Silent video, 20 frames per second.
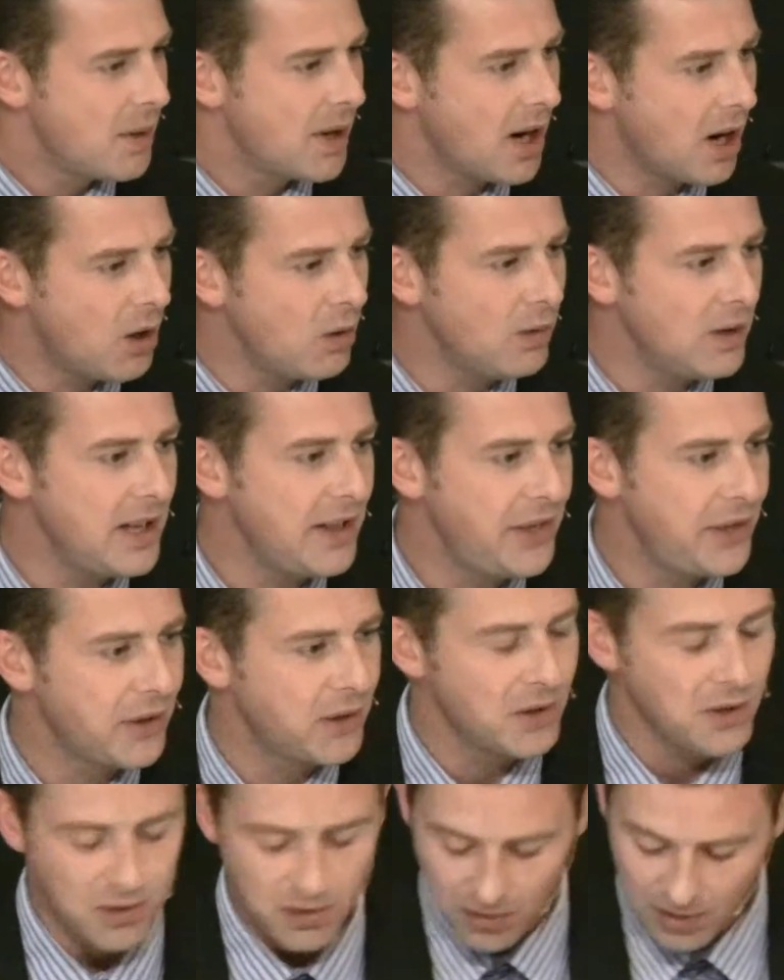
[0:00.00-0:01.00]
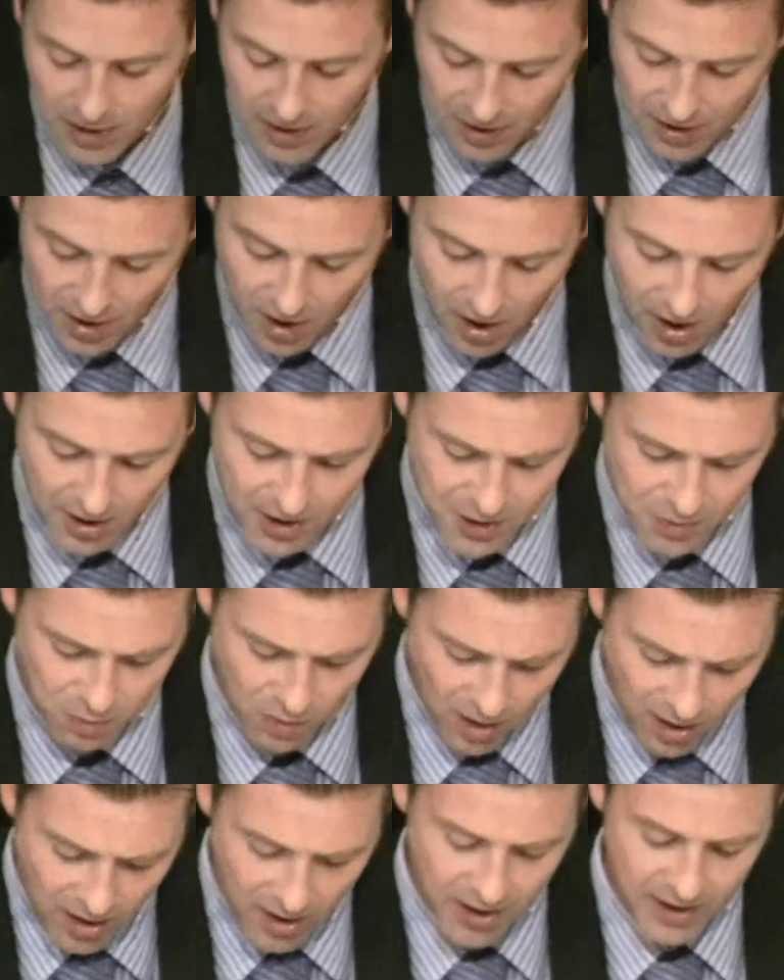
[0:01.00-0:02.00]
but only through God's
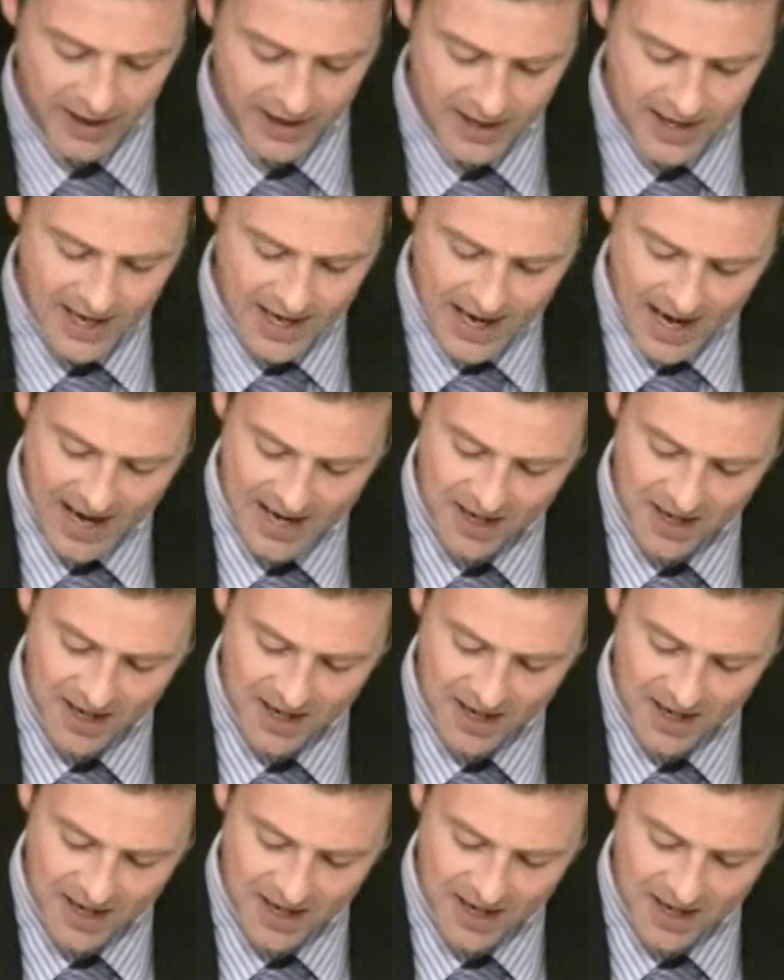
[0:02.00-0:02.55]
Word, and,